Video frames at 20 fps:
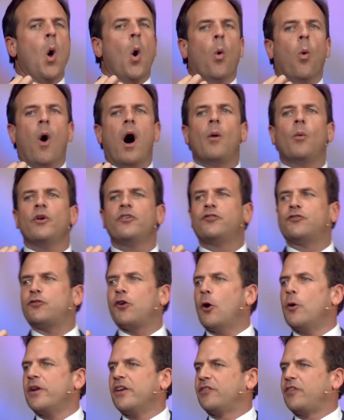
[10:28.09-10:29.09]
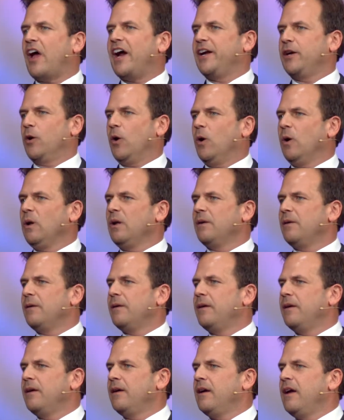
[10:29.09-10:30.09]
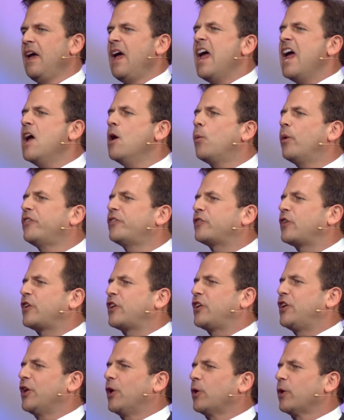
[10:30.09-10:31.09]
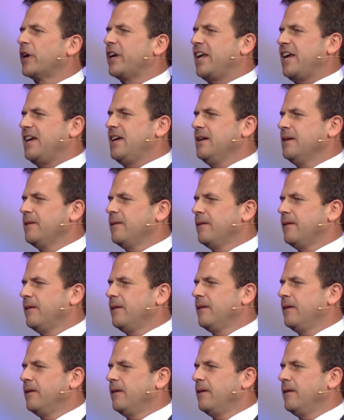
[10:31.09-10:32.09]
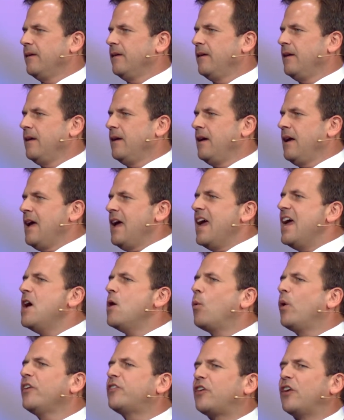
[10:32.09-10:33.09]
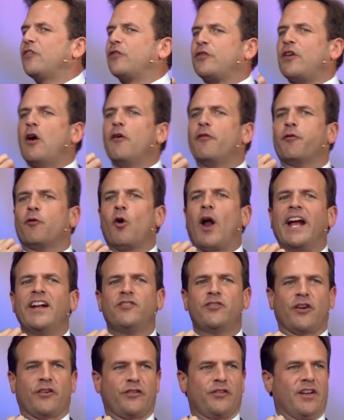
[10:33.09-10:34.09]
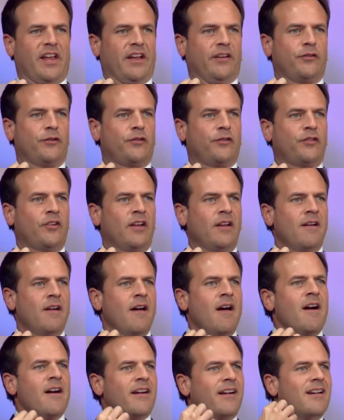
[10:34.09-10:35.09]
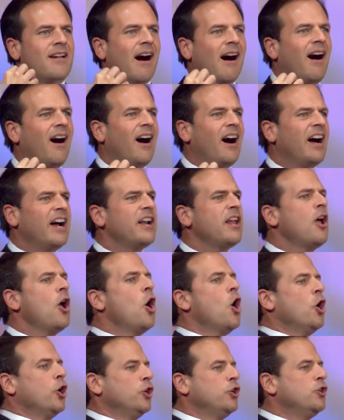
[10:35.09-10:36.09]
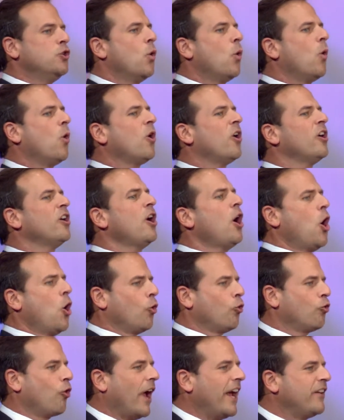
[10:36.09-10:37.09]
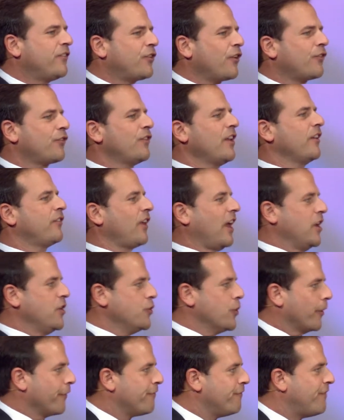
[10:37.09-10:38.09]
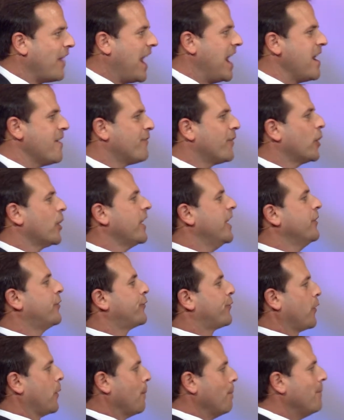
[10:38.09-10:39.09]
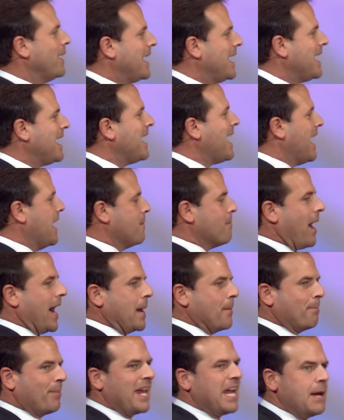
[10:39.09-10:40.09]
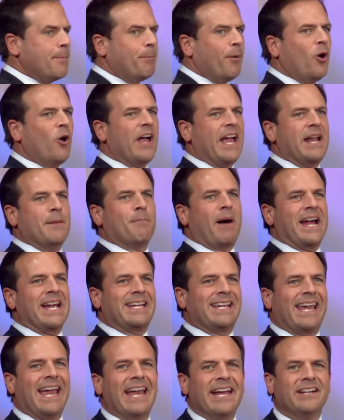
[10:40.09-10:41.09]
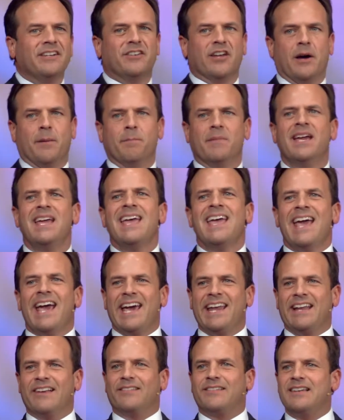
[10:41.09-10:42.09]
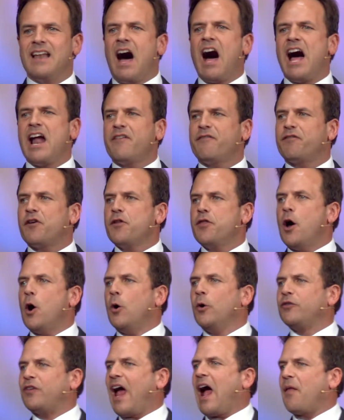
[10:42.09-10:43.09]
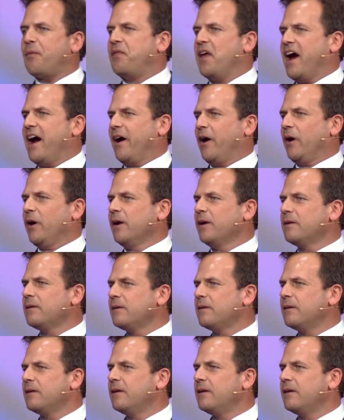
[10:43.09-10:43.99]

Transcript: What was Jonah's idol? It was security, it was his self righteousness. God, your righteousness and your favor is for me and my people and my kingdom. It is not for those out there.